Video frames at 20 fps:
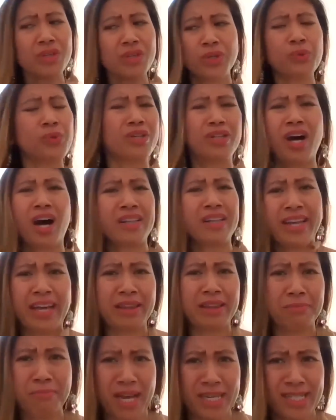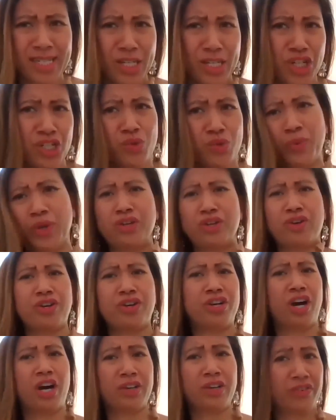You will not get messages when
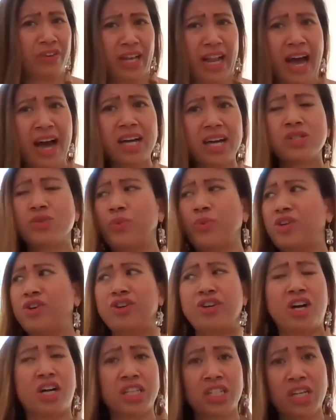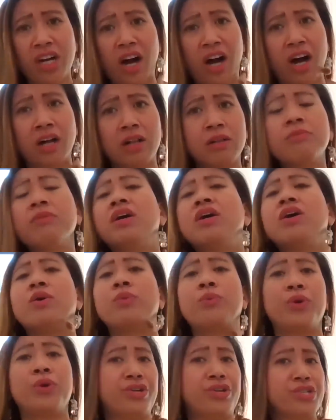you're not relaxed, when you're not calm,
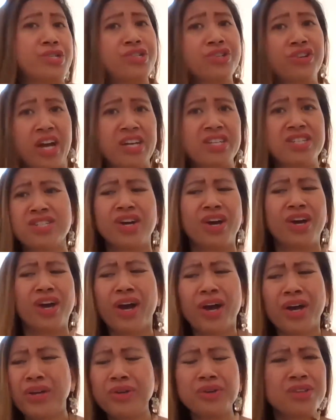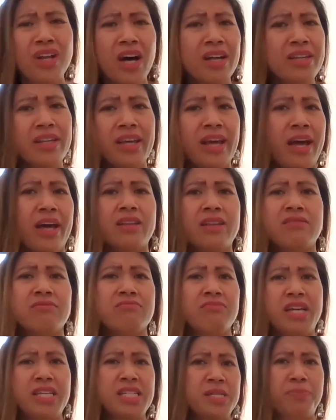when you're stressed. You'll not
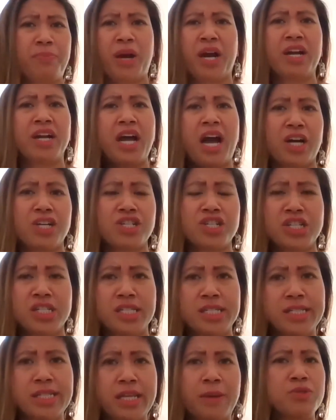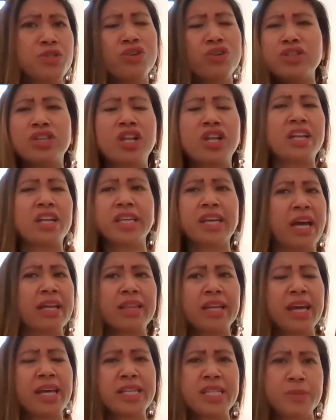get inspired action steps. You'll not
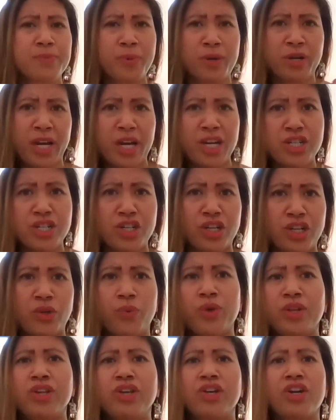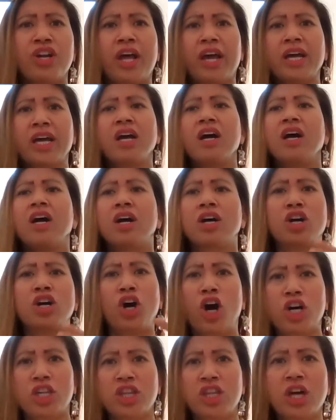get inspiration when you're like
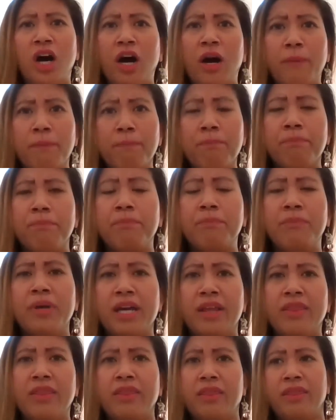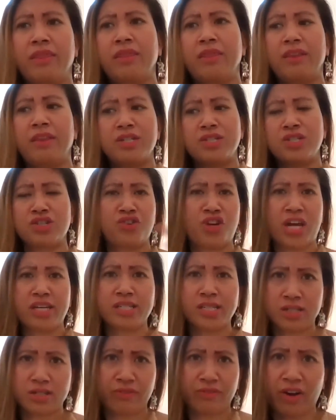caught up in the
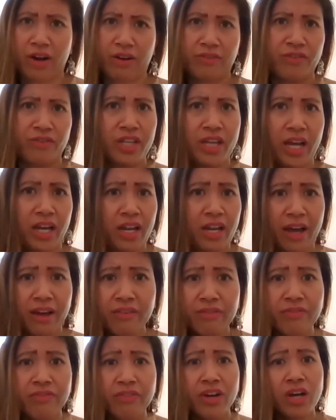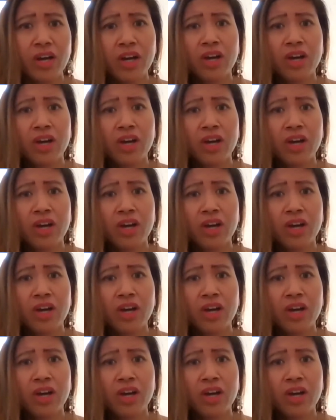stresses of everyday life.